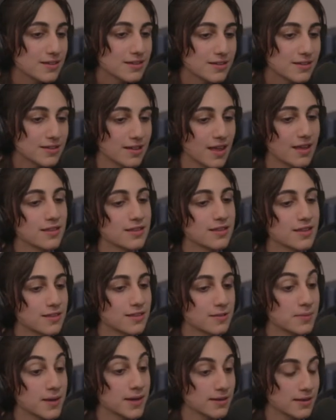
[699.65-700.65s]
Mm. That that's
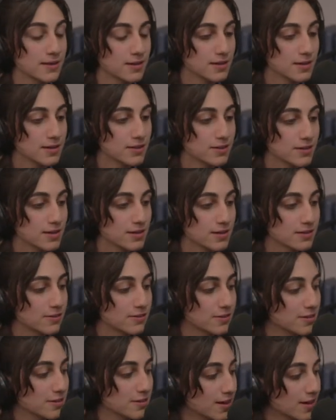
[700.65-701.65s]
a band out of New York.
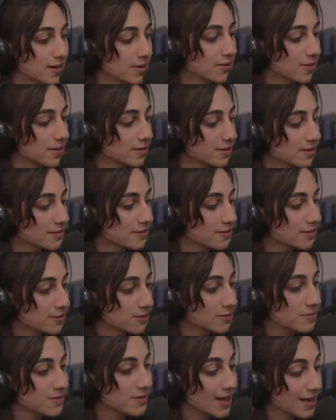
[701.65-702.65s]
For right. anyone that doesn't know
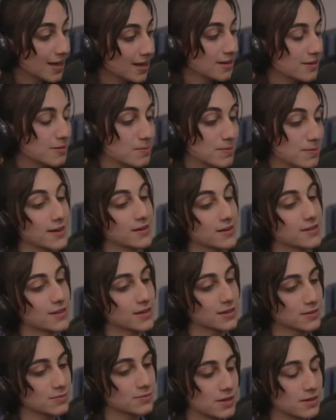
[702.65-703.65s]
them yet, you better
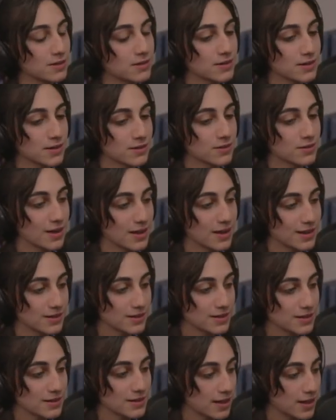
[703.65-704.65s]
check them out. And
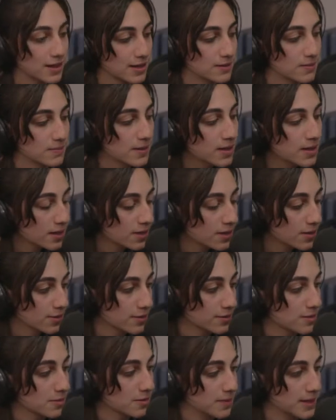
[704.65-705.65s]
Nandi um,
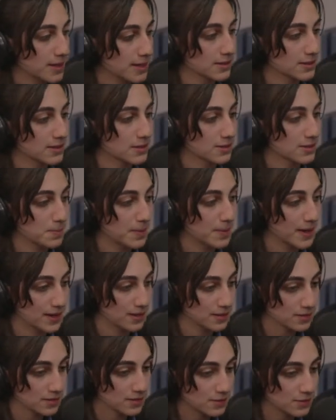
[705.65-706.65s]
was in a band called
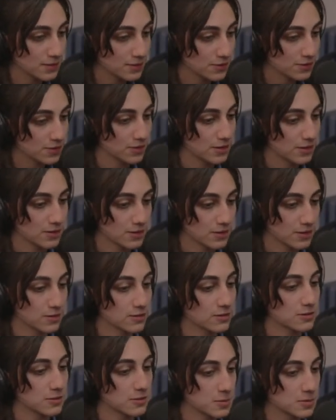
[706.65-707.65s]
Pinegrove, who are doing
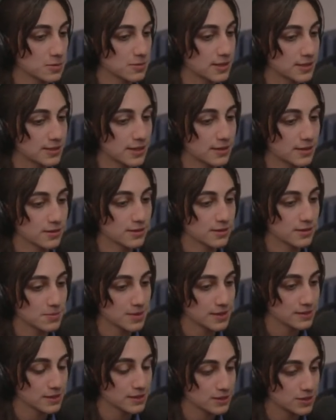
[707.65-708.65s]
super well now. They're
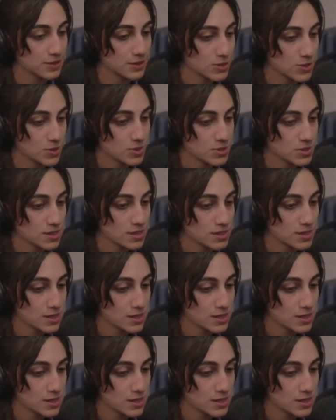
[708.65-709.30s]
amazing too.